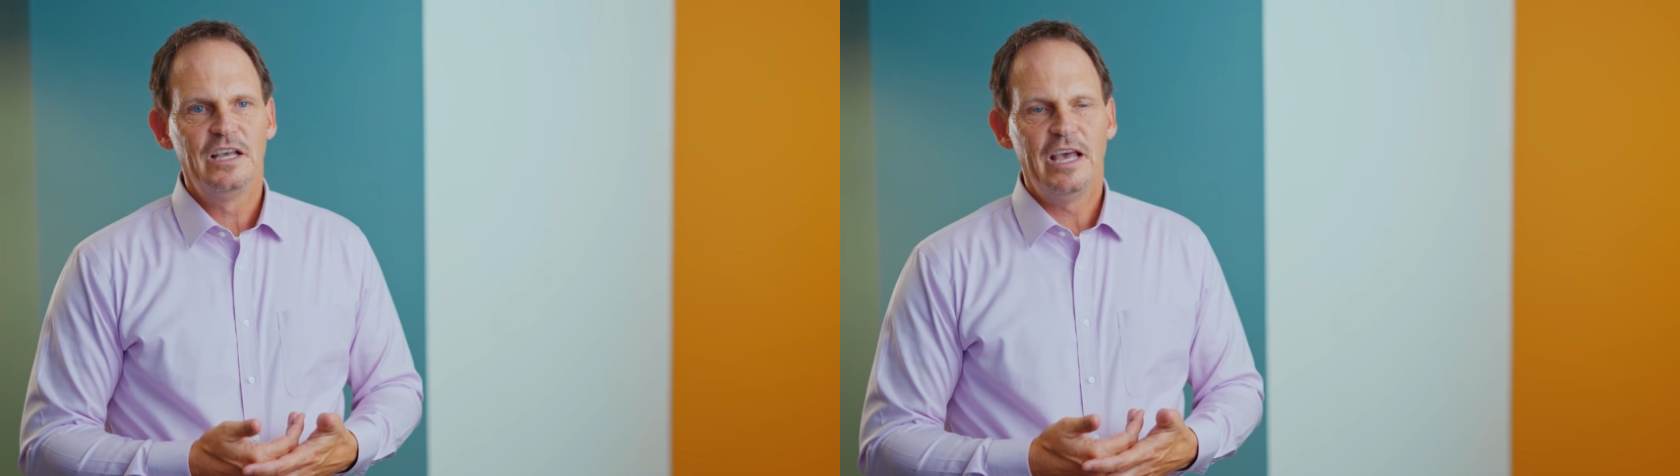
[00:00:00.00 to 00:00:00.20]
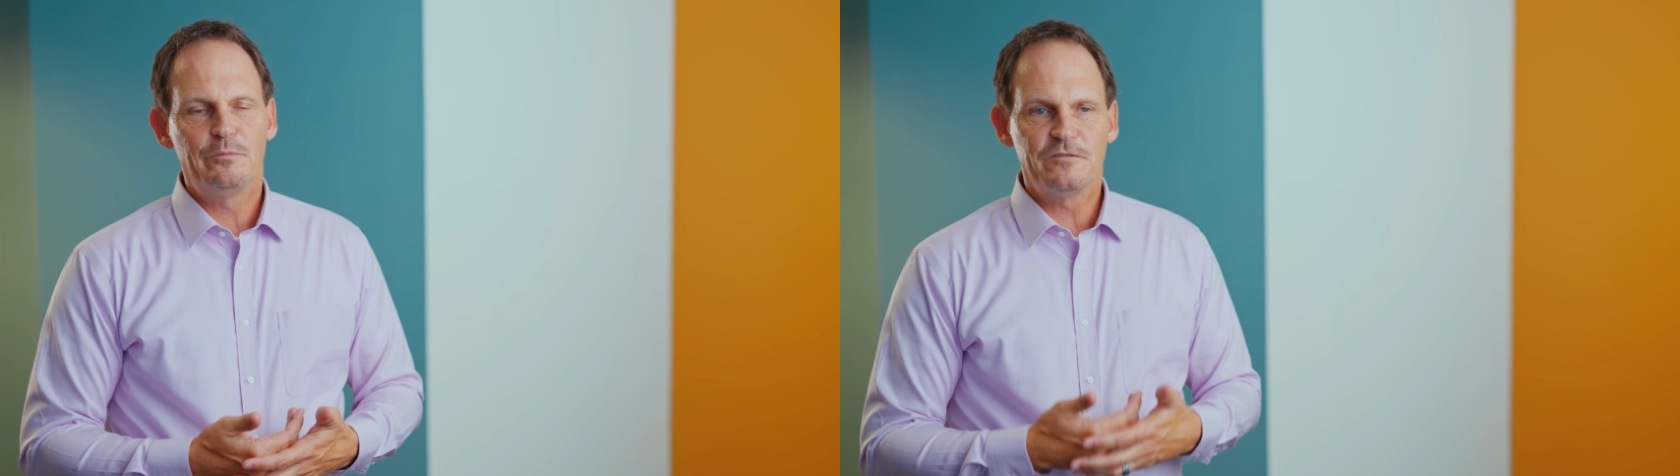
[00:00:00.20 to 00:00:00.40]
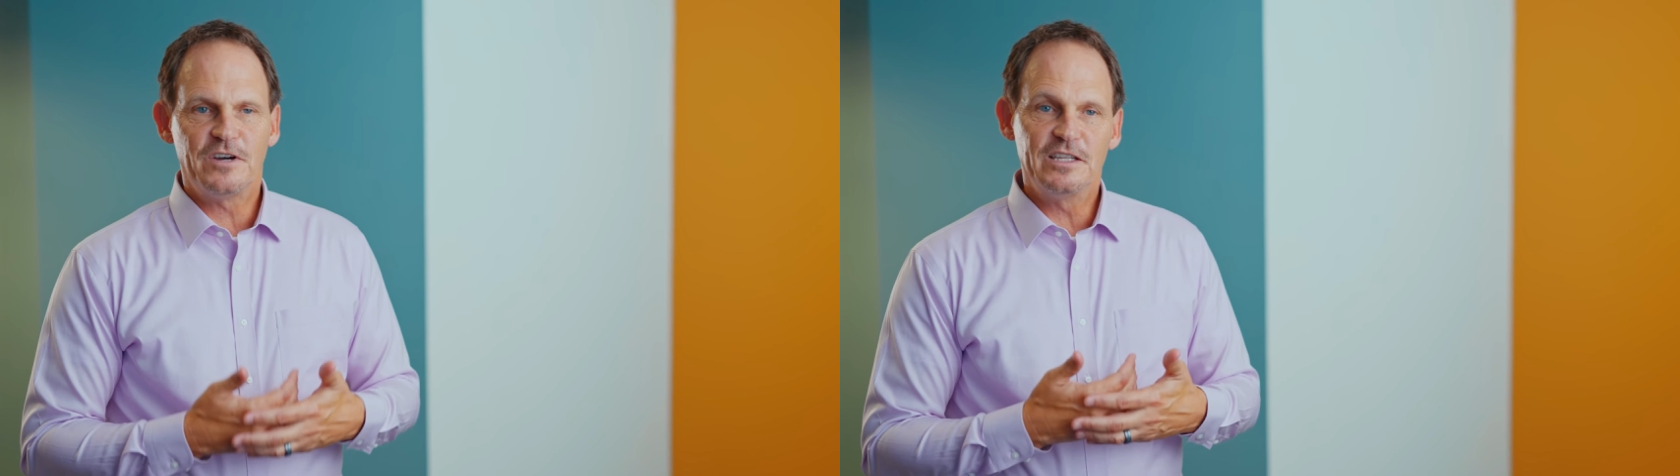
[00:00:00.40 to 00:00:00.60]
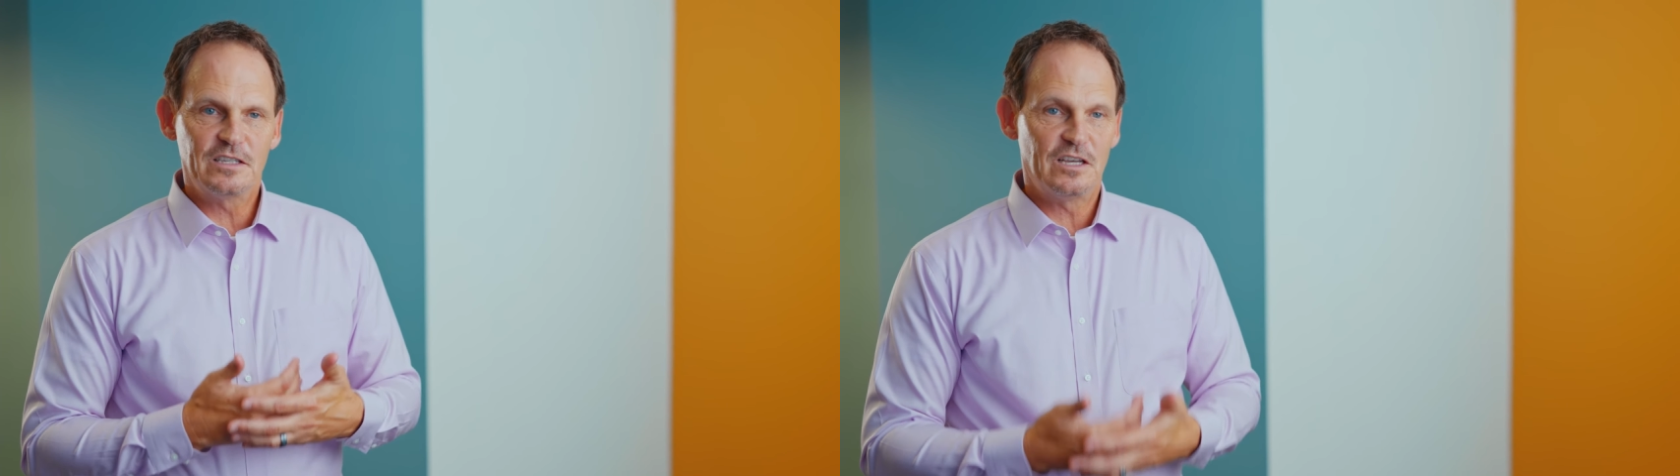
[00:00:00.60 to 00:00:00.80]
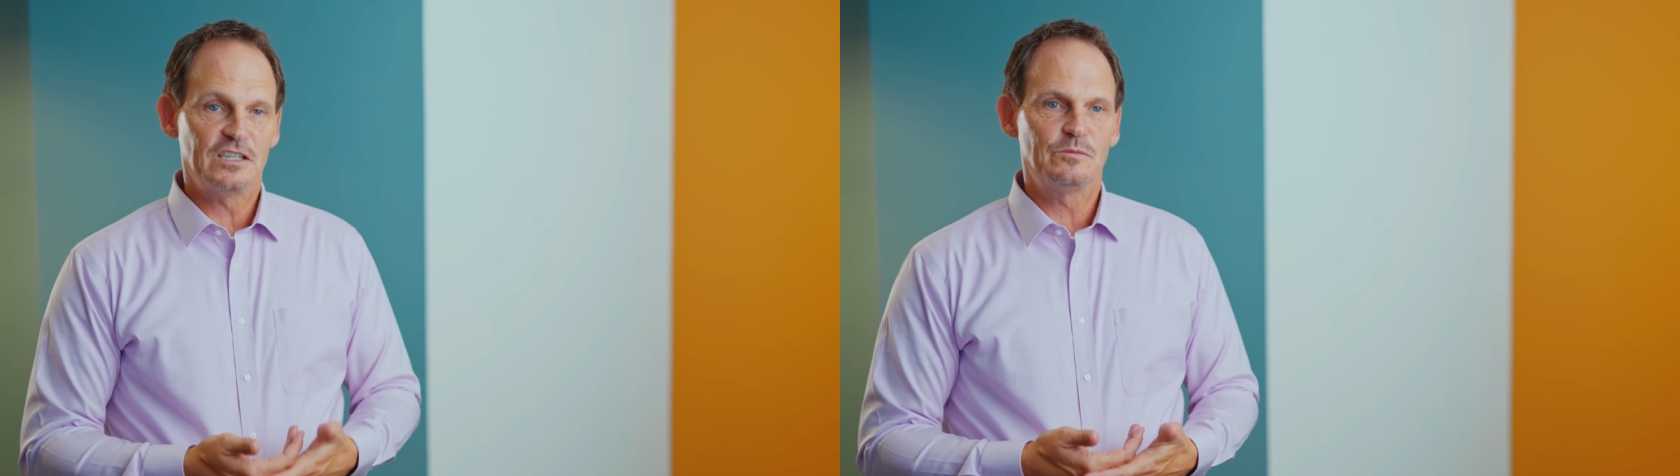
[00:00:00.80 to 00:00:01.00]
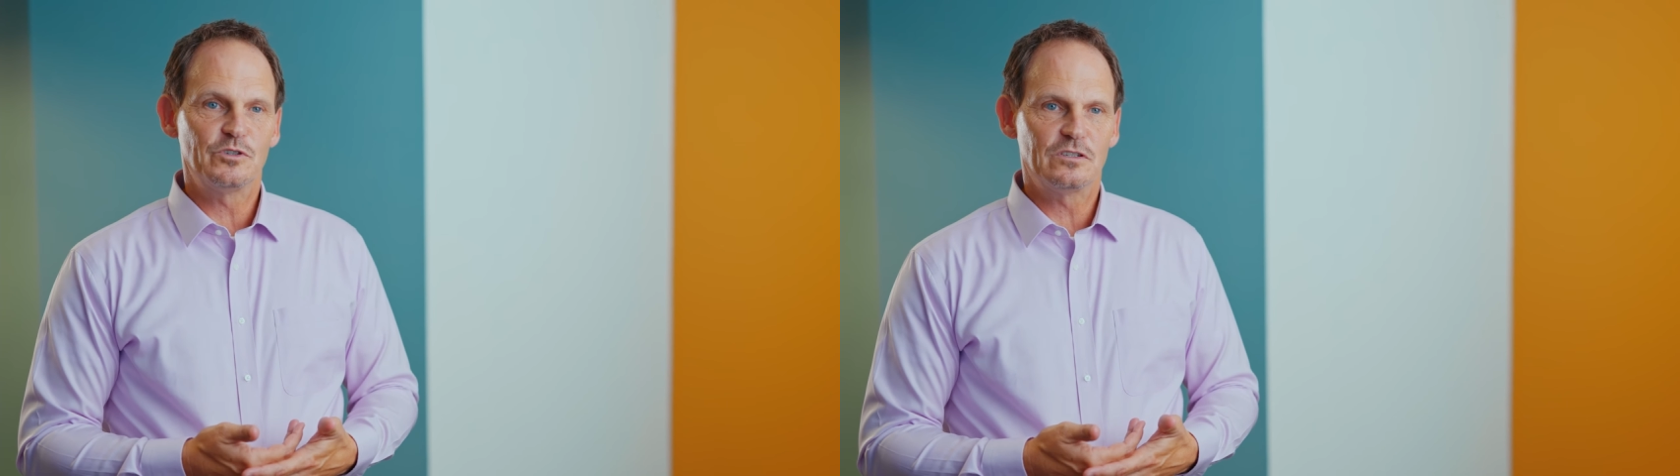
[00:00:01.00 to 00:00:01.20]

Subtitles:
and provide the customer